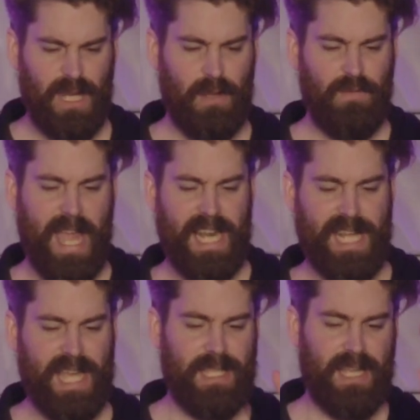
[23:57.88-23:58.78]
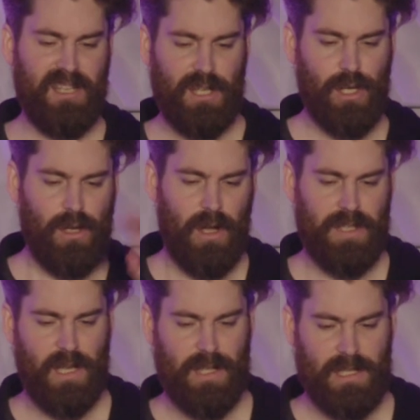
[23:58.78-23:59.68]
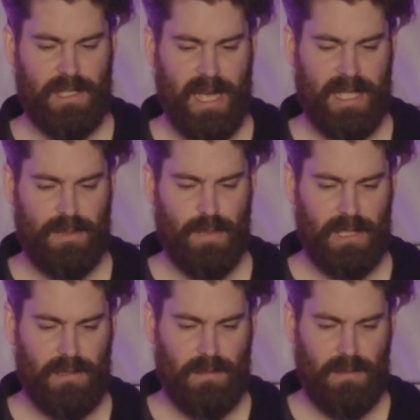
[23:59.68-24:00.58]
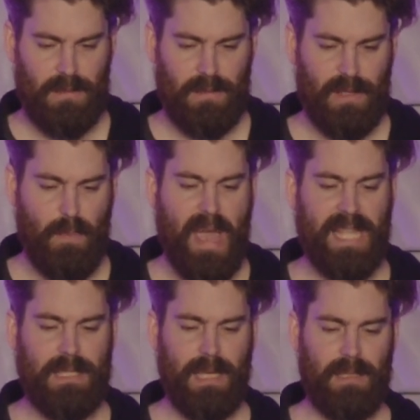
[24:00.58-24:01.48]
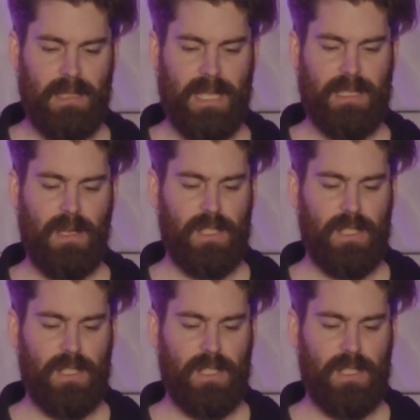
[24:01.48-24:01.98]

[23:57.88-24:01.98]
bit of aliasing on the other sides, but the main signal is